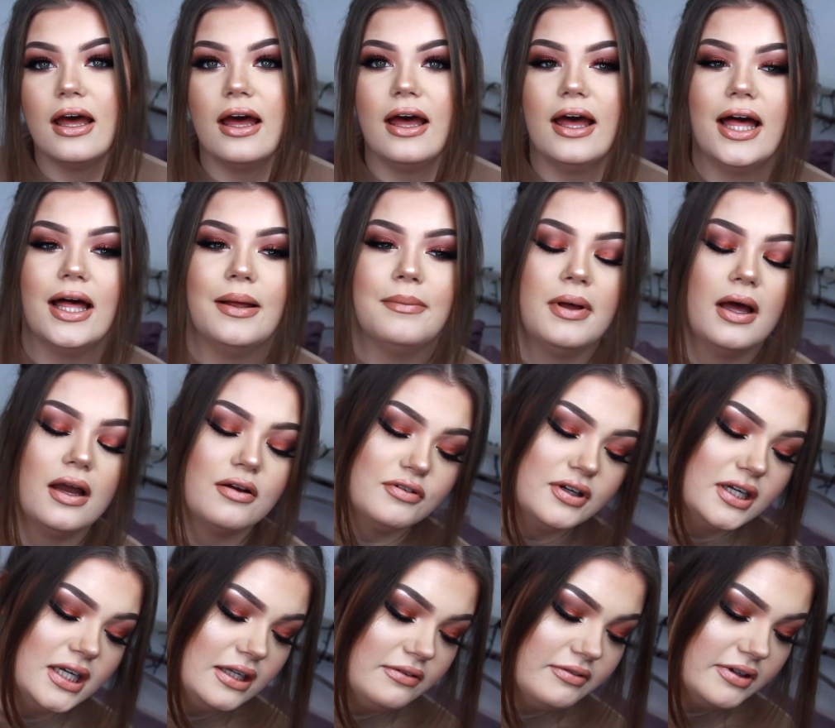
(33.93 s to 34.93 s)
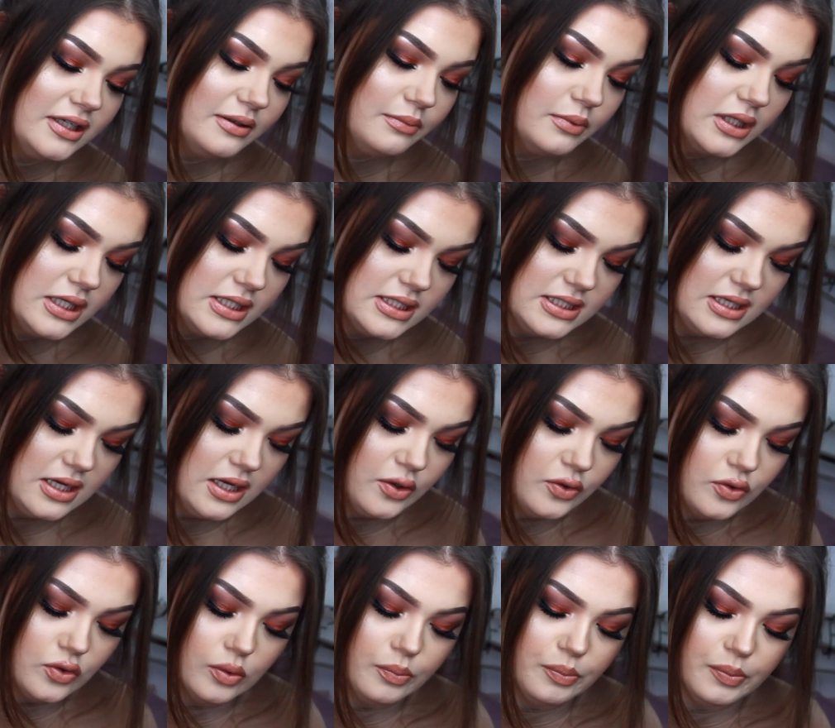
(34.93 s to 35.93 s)
I really wanted to
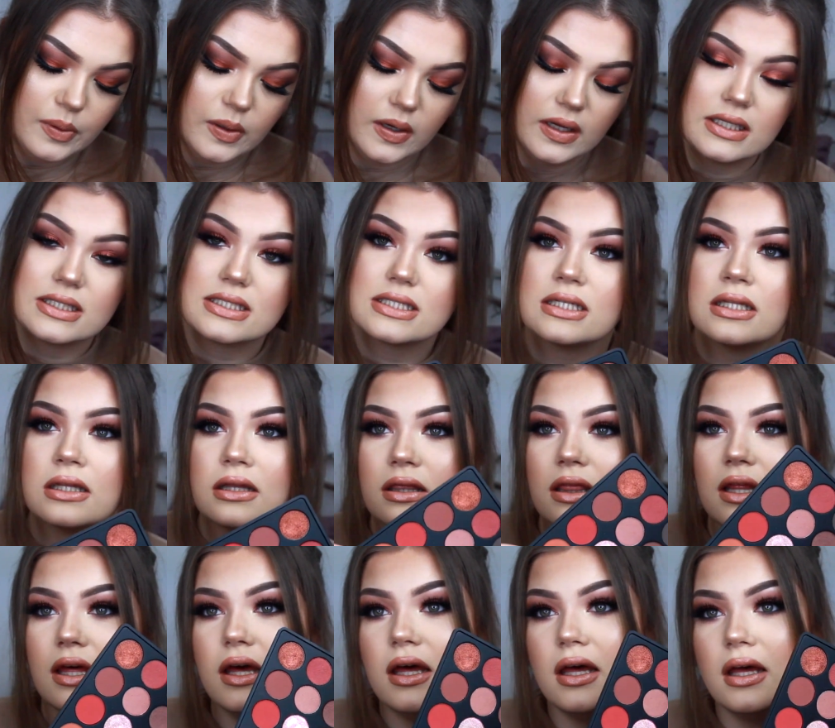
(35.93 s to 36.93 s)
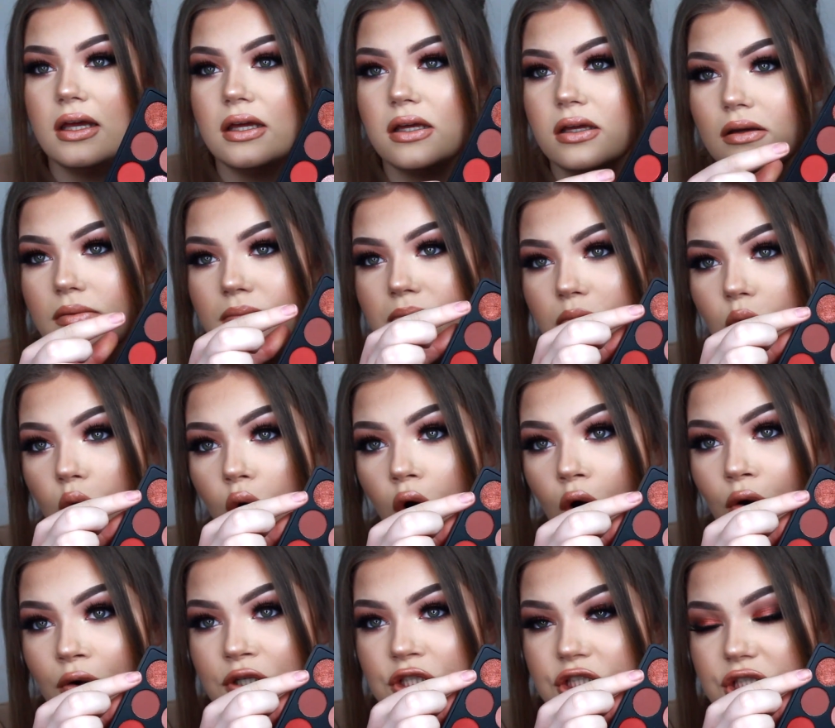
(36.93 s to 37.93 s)
incorporate the more
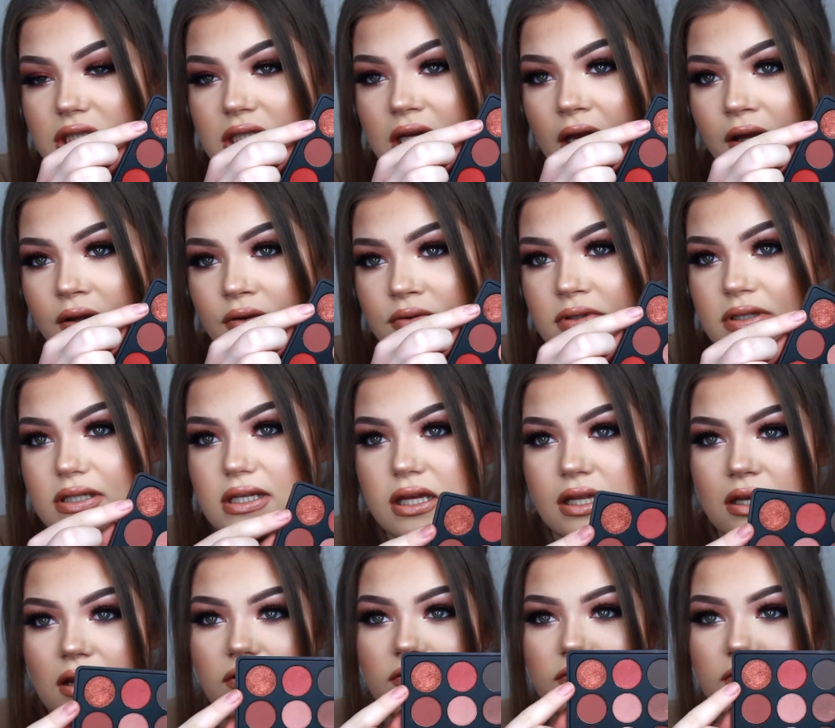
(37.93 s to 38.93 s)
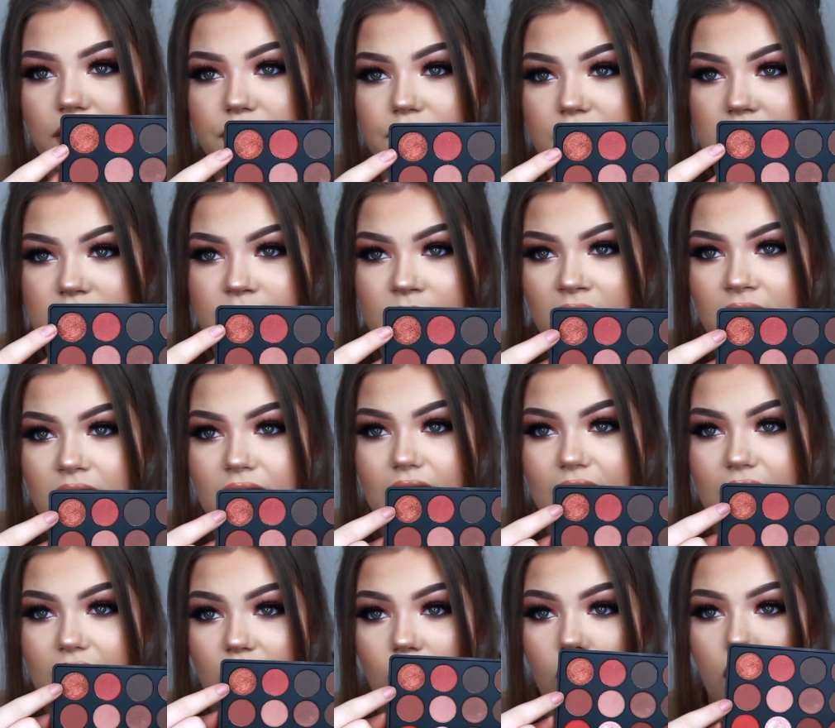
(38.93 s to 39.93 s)
orangey tones, and I focused
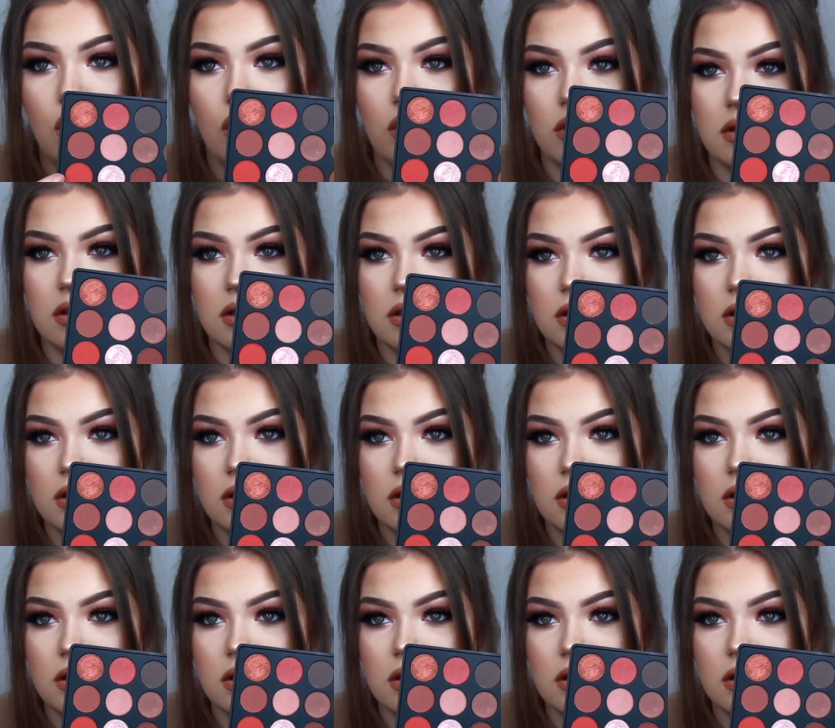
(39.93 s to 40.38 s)
mainly on